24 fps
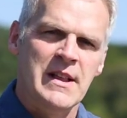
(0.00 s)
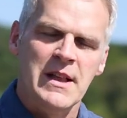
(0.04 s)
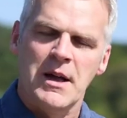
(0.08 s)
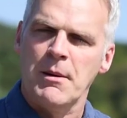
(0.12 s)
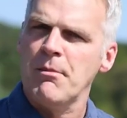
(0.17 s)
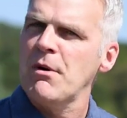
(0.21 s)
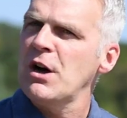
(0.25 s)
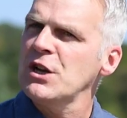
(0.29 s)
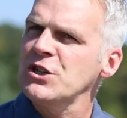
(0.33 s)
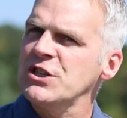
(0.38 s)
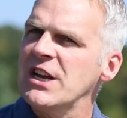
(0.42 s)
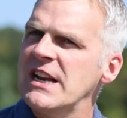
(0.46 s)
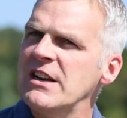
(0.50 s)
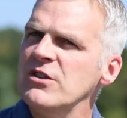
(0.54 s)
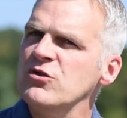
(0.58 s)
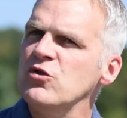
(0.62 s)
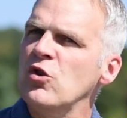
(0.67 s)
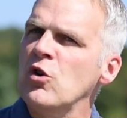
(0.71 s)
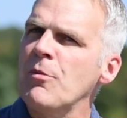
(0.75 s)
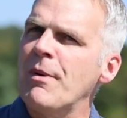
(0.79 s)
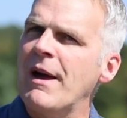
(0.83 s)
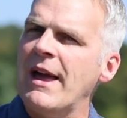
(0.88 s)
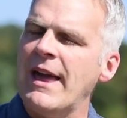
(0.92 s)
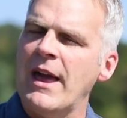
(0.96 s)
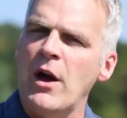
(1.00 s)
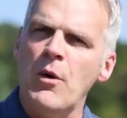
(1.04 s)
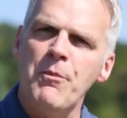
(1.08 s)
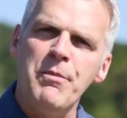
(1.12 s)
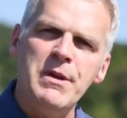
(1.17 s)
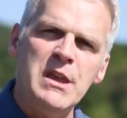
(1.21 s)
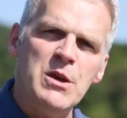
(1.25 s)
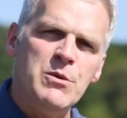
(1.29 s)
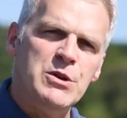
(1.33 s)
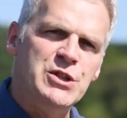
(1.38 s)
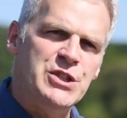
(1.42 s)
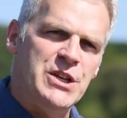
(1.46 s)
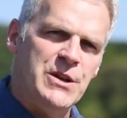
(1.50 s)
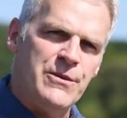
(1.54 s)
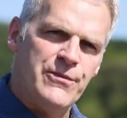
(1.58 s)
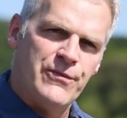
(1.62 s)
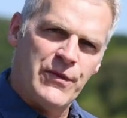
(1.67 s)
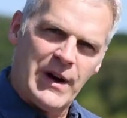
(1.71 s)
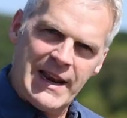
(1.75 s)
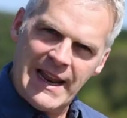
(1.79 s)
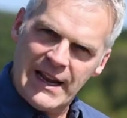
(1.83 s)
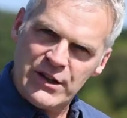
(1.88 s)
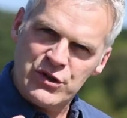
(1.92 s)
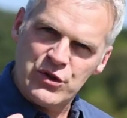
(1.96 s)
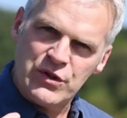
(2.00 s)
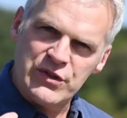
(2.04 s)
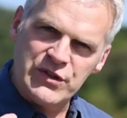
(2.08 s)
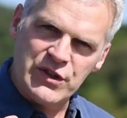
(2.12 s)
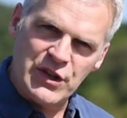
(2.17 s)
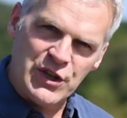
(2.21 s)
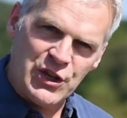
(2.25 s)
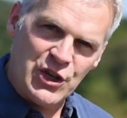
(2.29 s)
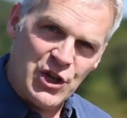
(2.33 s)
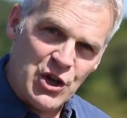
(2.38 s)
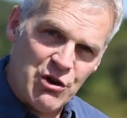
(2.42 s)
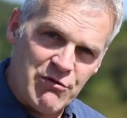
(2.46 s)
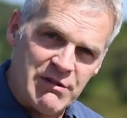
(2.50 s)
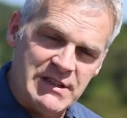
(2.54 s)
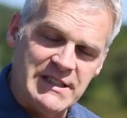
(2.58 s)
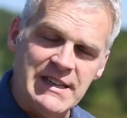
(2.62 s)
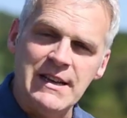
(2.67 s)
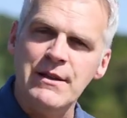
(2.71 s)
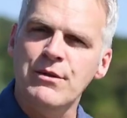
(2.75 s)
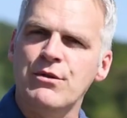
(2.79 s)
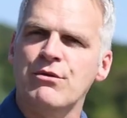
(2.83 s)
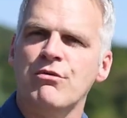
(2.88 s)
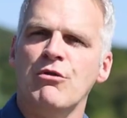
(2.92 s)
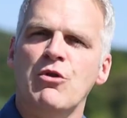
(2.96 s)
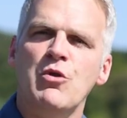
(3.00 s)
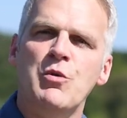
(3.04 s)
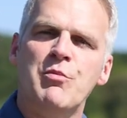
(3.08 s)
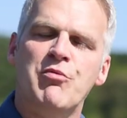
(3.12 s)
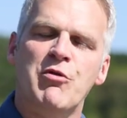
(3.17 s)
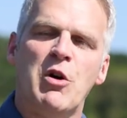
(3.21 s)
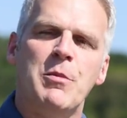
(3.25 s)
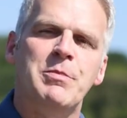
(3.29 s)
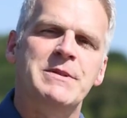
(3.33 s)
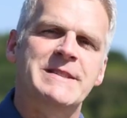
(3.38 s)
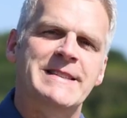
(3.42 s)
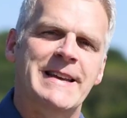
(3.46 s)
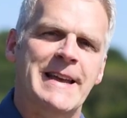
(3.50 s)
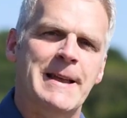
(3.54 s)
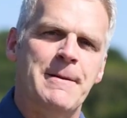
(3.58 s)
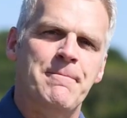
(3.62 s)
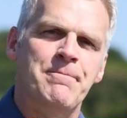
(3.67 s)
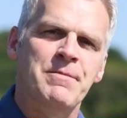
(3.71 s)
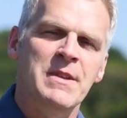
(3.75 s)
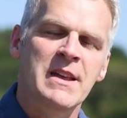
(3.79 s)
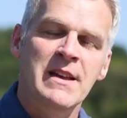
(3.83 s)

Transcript: and my channel is all about helping you achieve financial security through property.